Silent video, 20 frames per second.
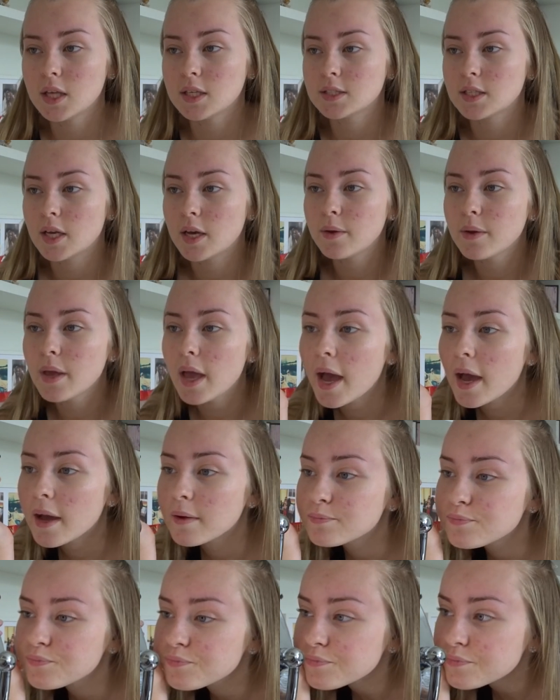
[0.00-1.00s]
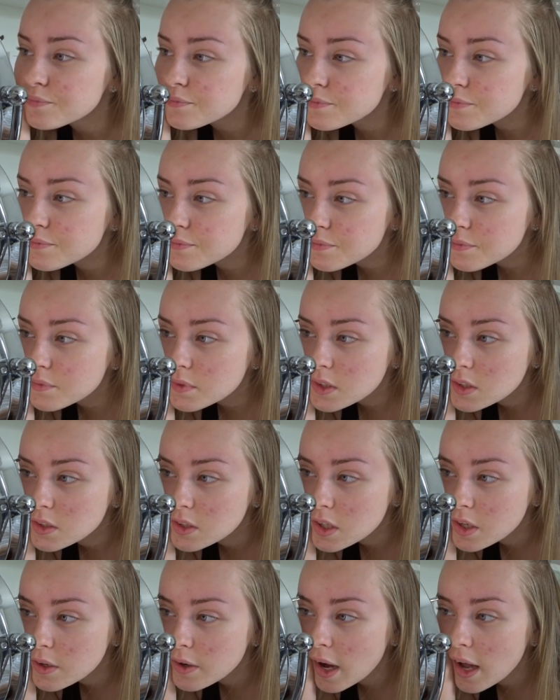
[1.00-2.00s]
So yeah,
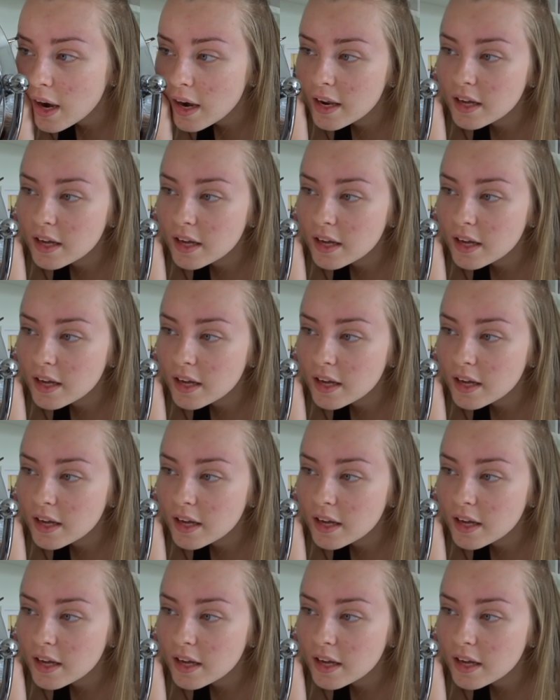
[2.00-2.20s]
so I